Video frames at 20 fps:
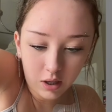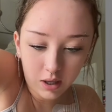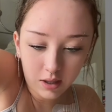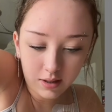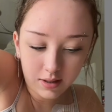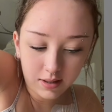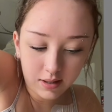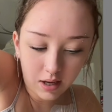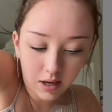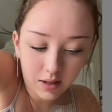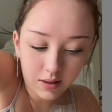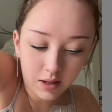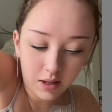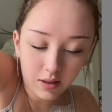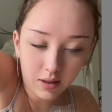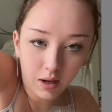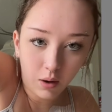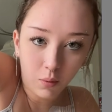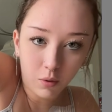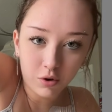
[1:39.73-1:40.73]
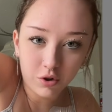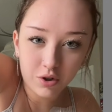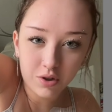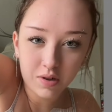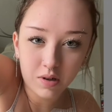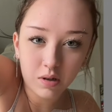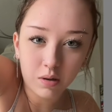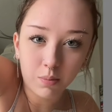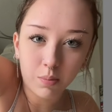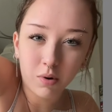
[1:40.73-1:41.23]
had said that they were
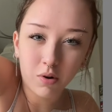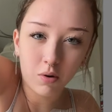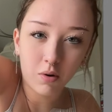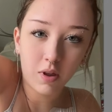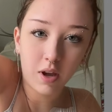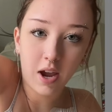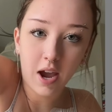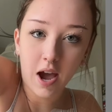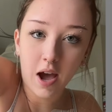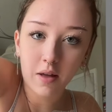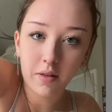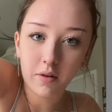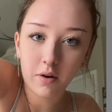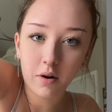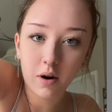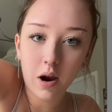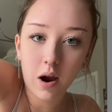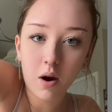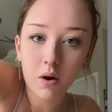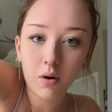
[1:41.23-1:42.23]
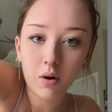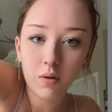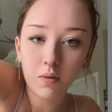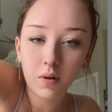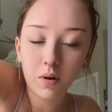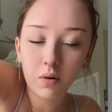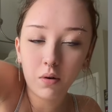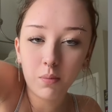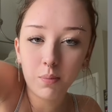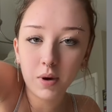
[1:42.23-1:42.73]
just gonna pull the catheter out a
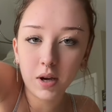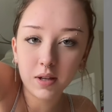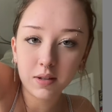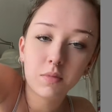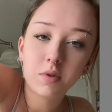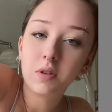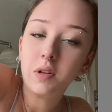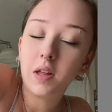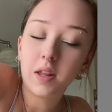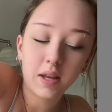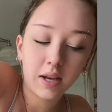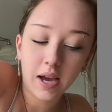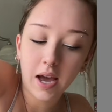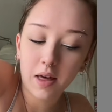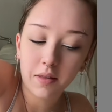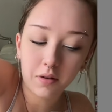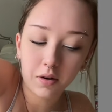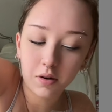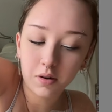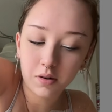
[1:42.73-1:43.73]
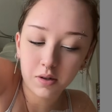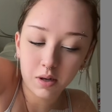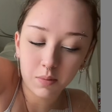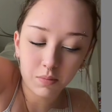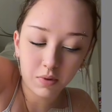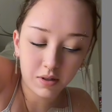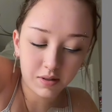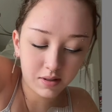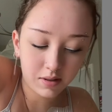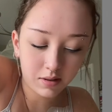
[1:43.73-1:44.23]
little bit so that the catheter tip
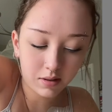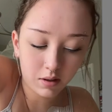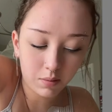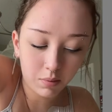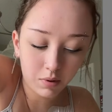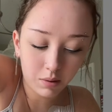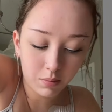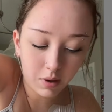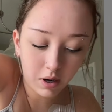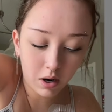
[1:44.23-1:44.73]
doesn't slip into my